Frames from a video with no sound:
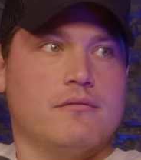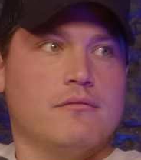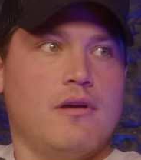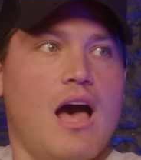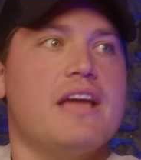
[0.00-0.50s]

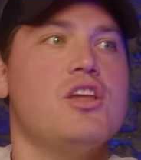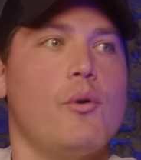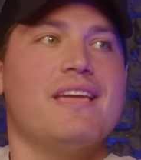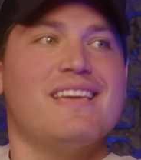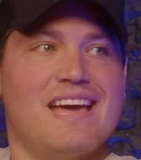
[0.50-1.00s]
Yeah. I know
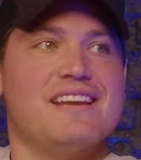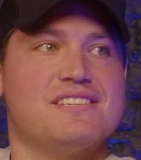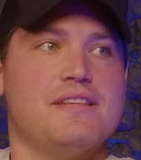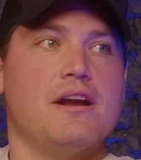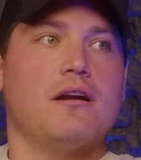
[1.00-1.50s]
I can get us
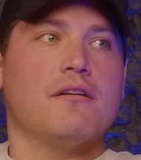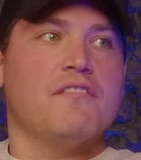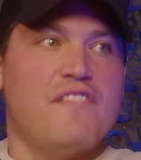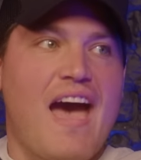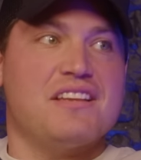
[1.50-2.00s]
there
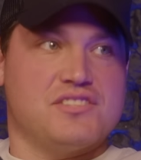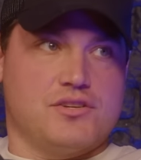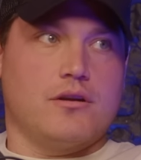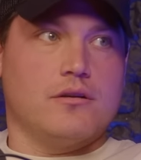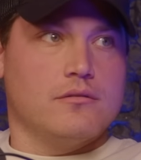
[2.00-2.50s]

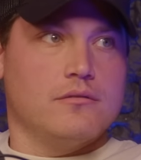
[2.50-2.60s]
faster